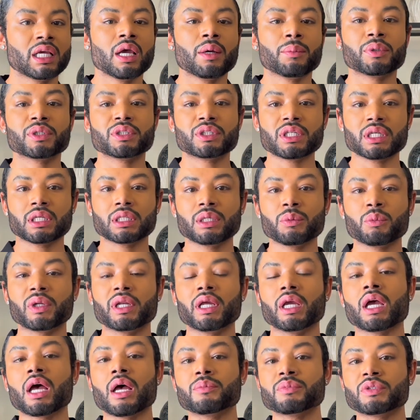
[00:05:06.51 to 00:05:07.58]
particularly when
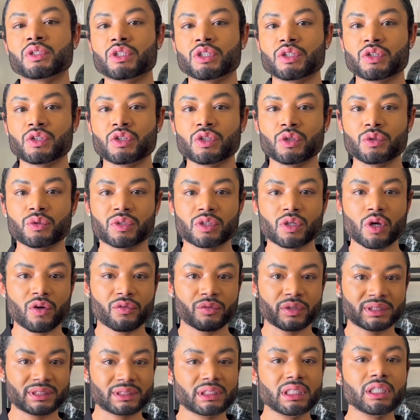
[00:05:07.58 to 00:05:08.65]
it comes to suits over
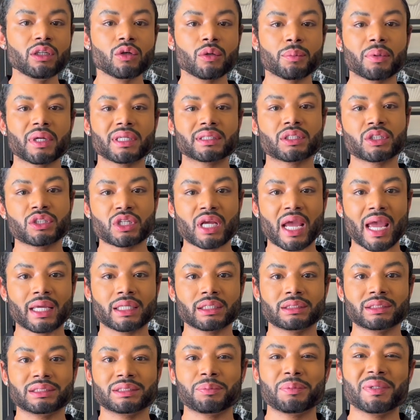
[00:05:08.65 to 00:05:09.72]
single-breasted
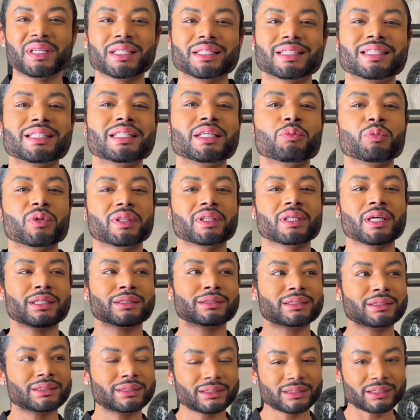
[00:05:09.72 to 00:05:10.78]
jackets, is because, see, with a
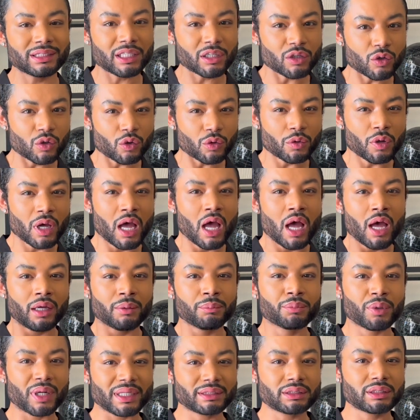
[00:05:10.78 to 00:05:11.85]

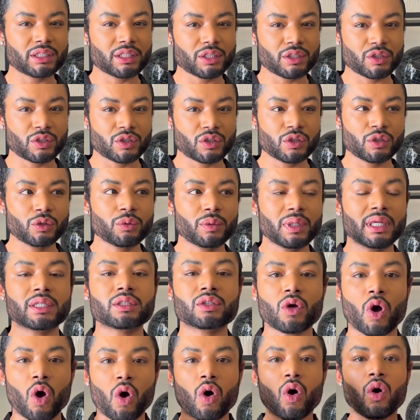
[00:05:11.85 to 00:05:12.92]
single-breasted suit, it's
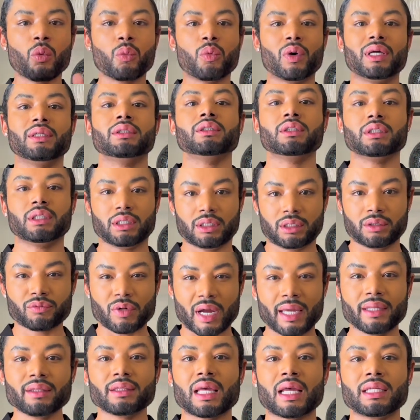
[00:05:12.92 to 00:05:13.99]
all one look,
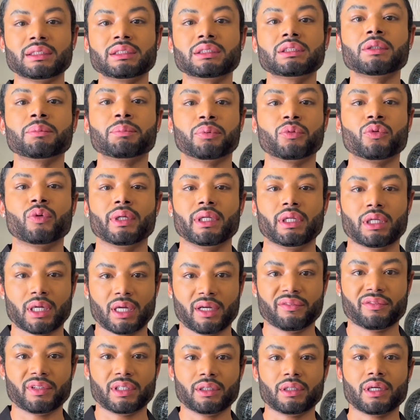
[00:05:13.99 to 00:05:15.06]
right? That's the point
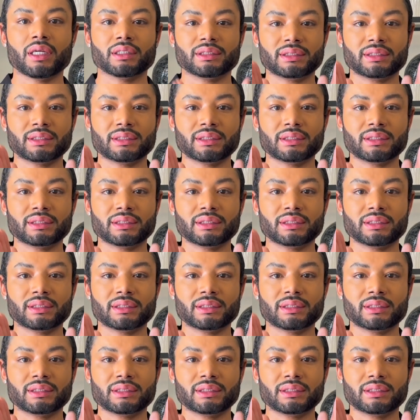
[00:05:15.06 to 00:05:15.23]
of it.